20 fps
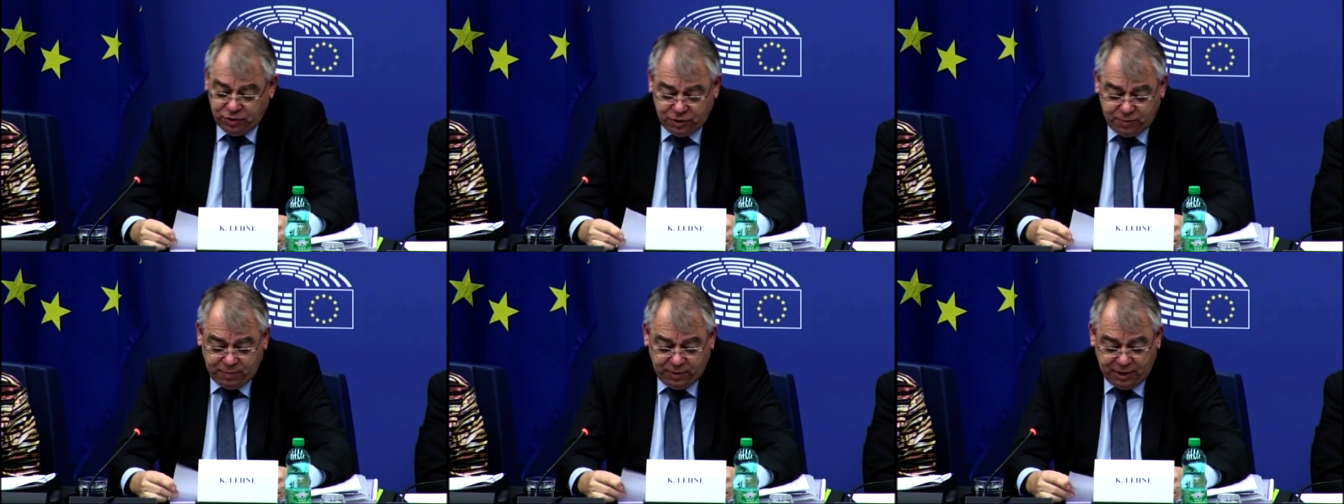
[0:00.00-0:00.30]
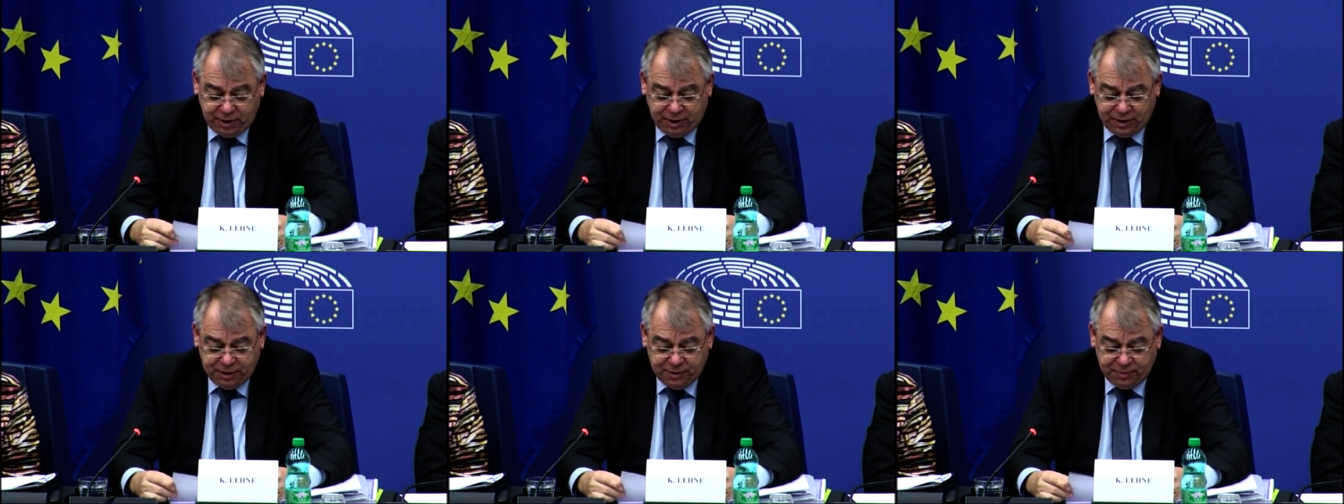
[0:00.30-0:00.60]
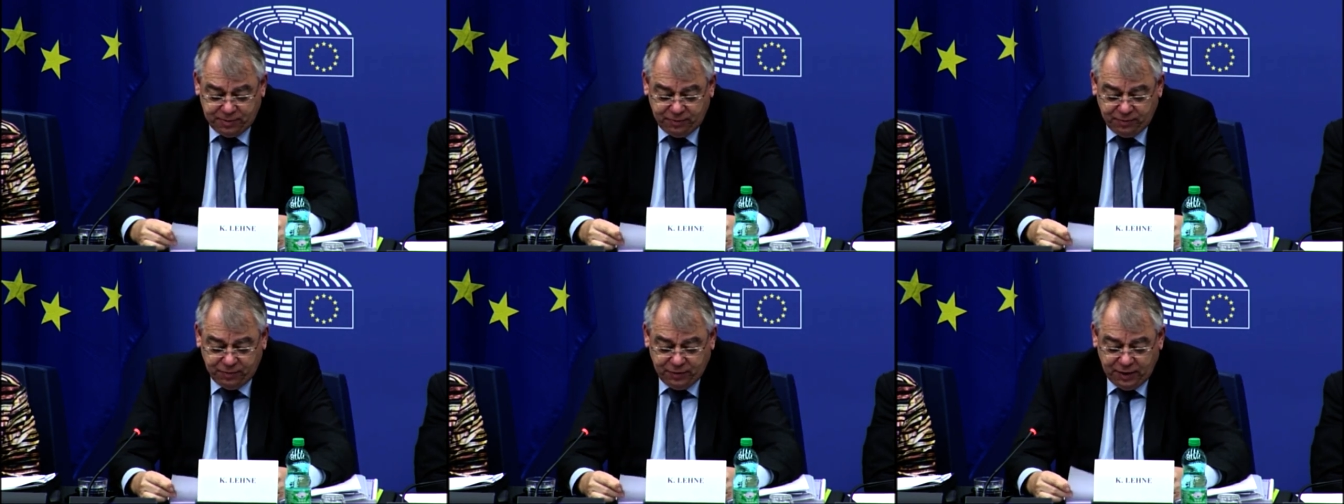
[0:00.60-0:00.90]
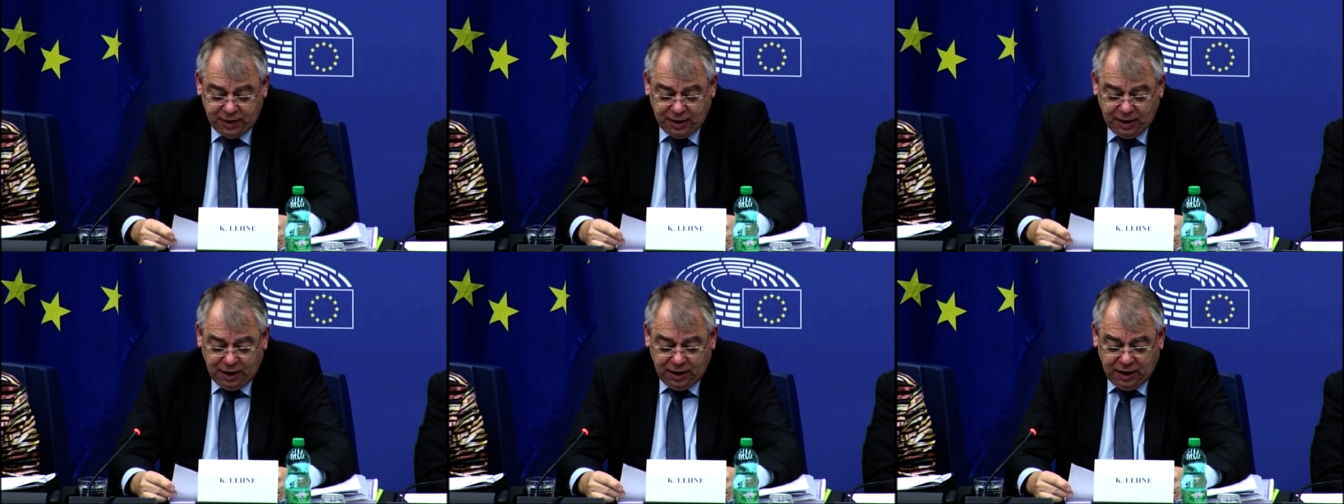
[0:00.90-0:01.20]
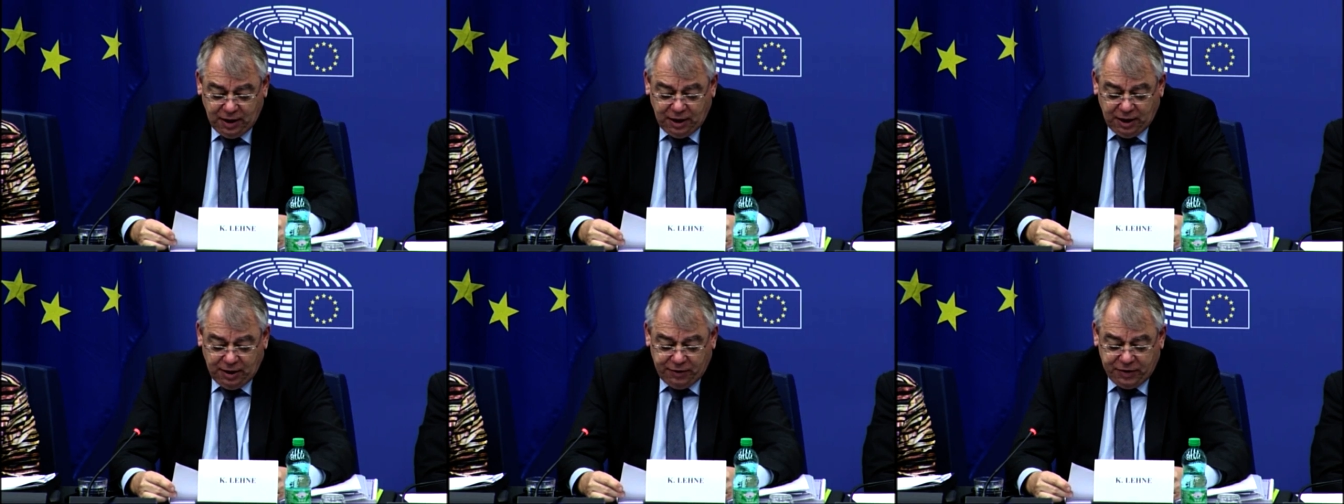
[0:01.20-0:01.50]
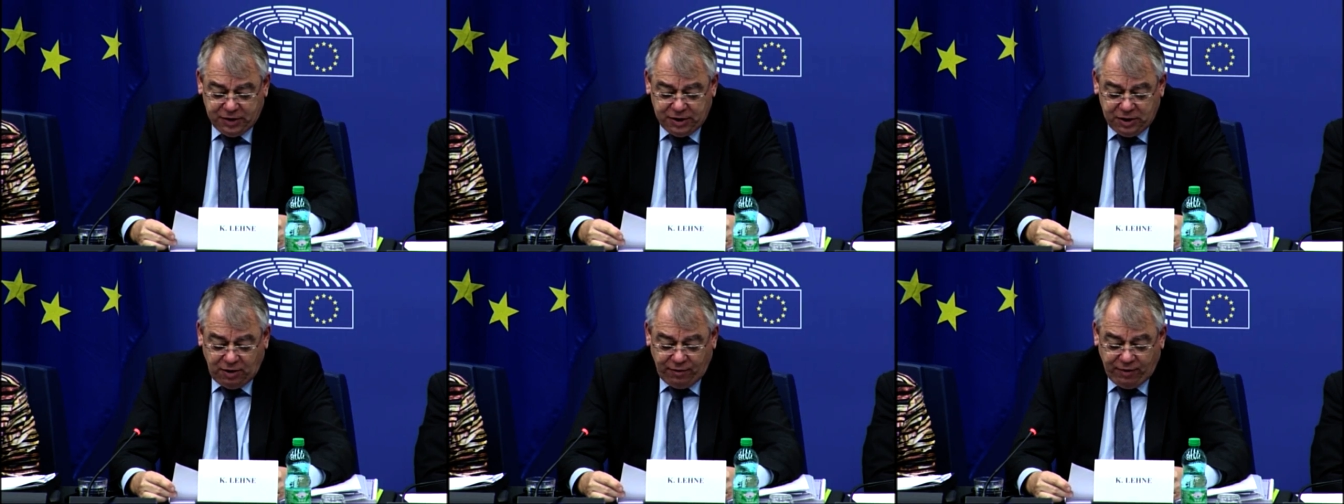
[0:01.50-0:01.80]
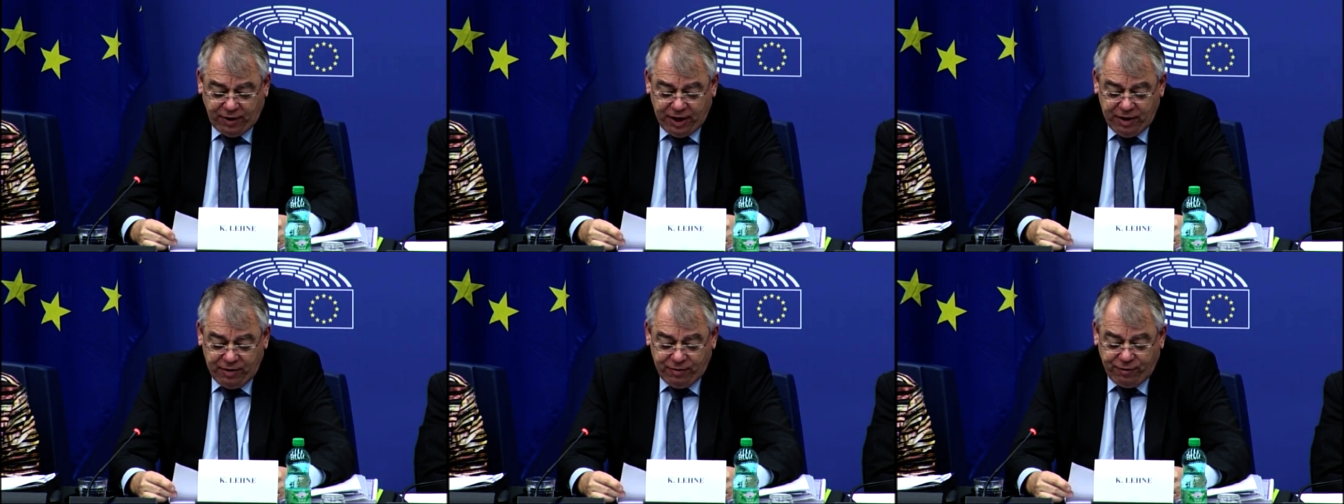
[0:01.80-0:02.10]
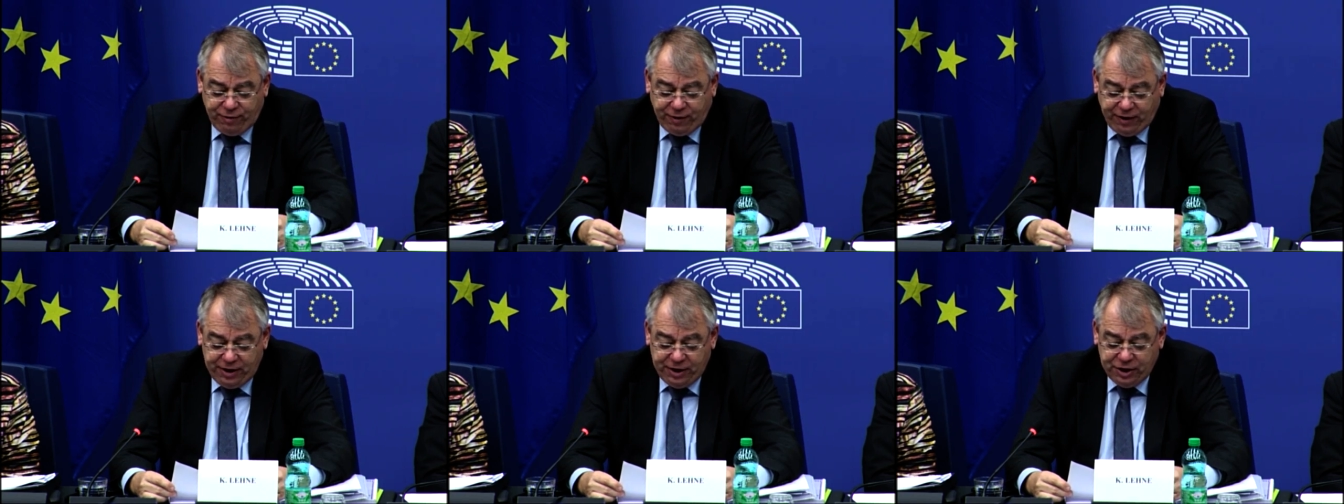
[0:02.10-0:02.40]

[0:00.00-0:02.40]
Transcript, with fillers: and the third is from research.